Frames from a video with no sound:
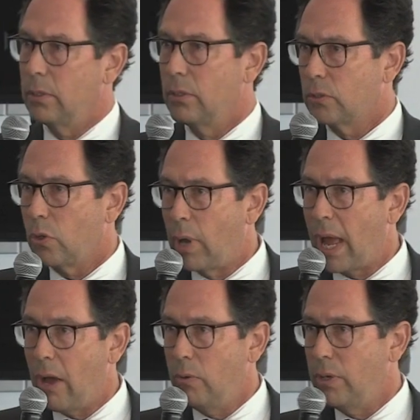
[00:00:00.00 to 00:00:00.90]
So
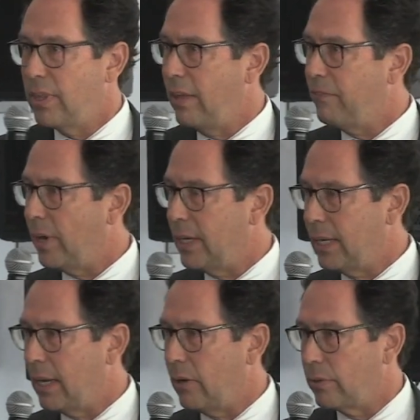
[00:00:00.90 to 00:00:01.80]
how did they
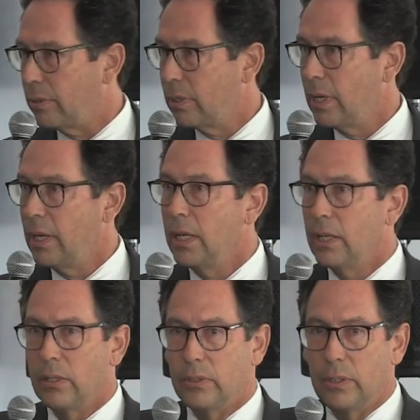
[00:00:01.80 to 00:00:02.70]
find out?
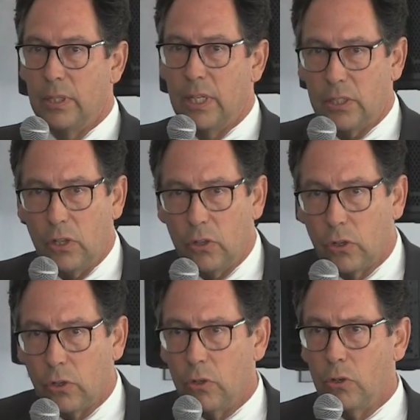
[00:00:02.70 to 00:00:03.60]
This little
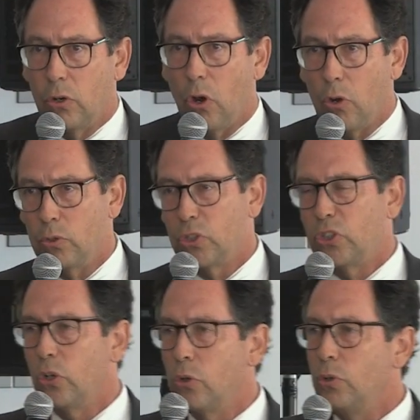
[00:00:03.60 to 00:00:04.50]
girl goes
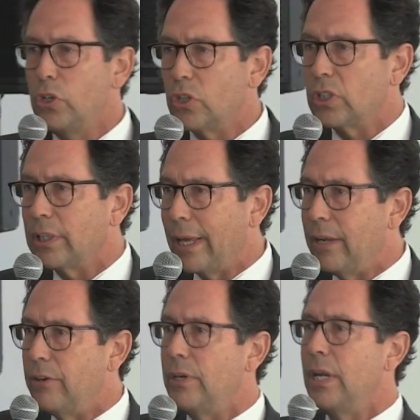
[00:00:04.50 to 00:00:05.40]
2 years
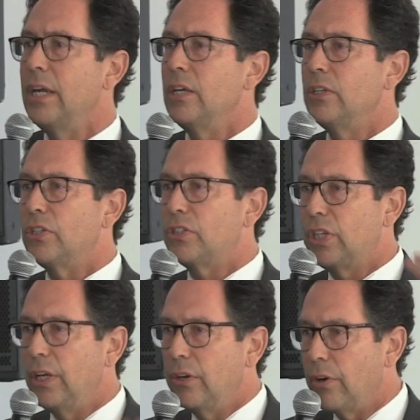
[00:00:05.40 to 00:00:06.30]
later to
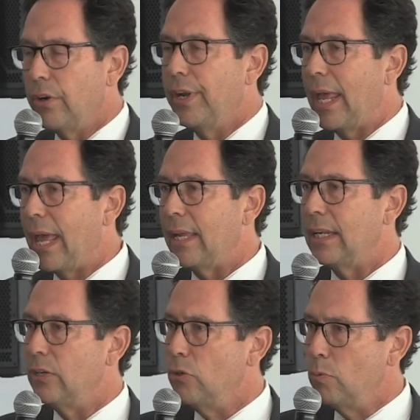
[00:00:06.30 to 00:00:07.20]
see her dad
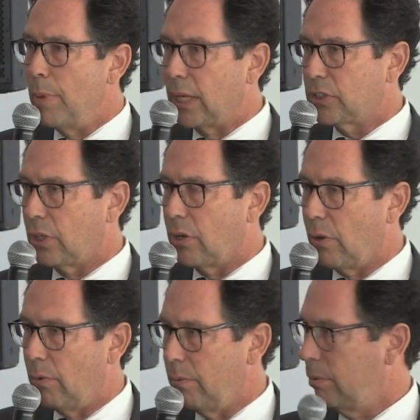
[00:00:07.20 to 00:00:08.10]
in New Mexico.